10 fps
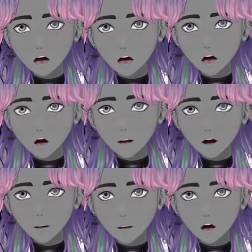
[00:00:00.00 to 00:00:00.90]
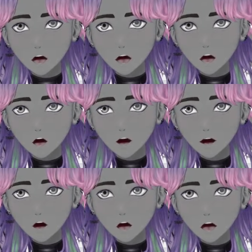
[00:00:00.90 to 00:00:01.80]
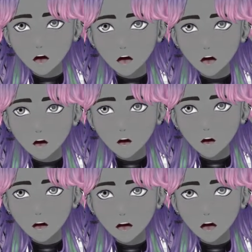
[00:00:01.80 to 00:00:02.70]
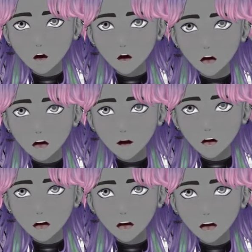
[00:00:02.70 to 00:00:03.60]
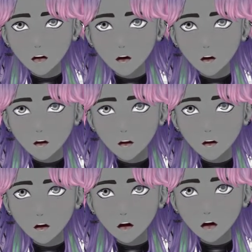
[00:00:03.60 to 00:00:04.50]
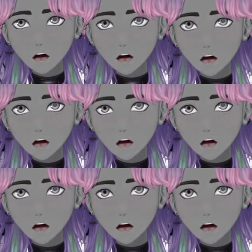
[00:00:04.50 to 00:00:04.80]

it, but you know, those are my primary things. And